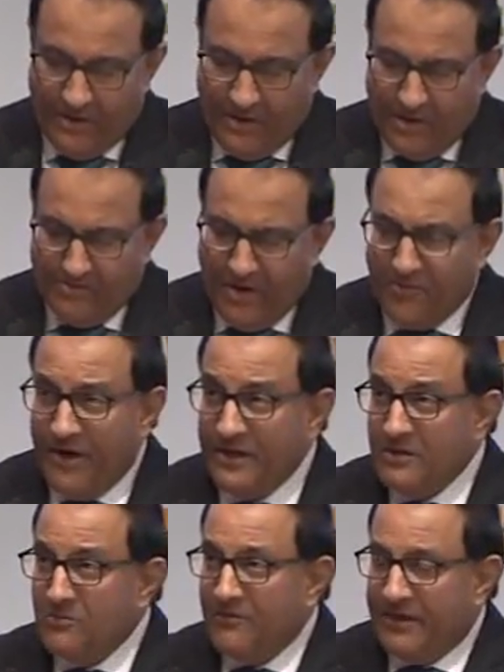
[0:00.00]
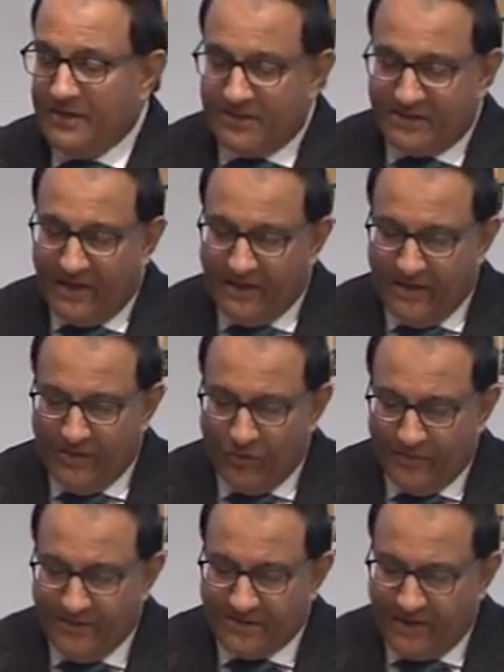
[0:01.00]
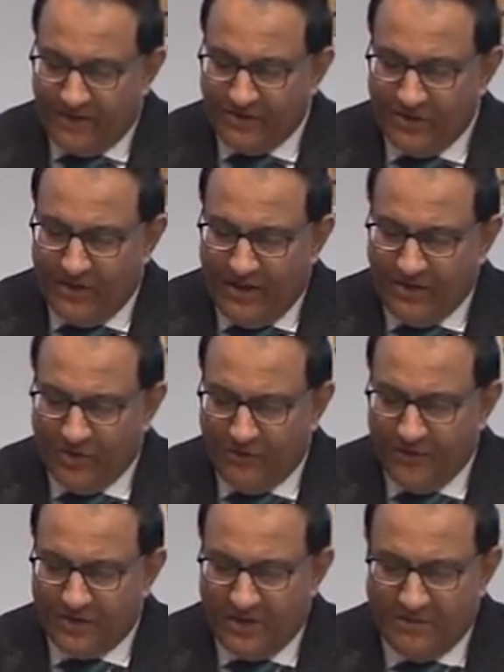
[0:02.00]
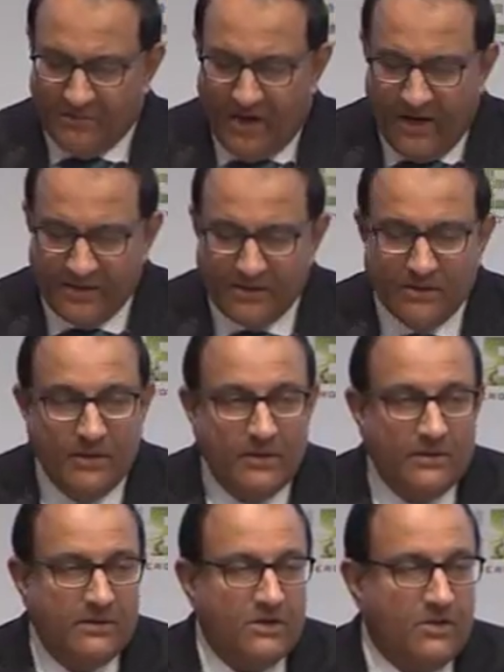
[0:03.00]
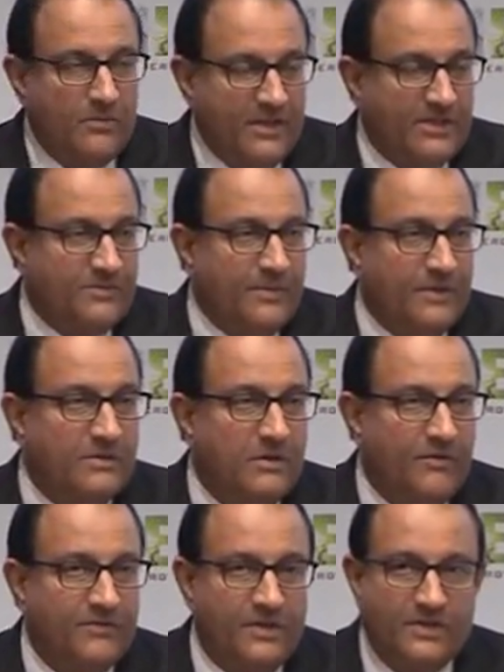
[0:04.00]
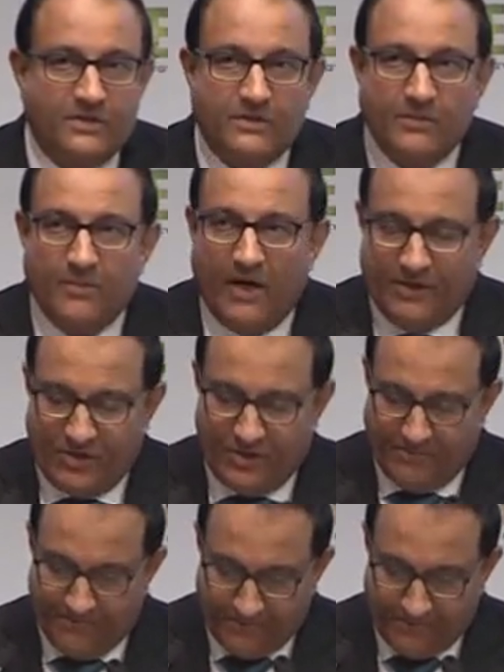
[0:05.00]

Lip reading: A memorandum of understanding will be signed today to officially mark the commencement of this partnership.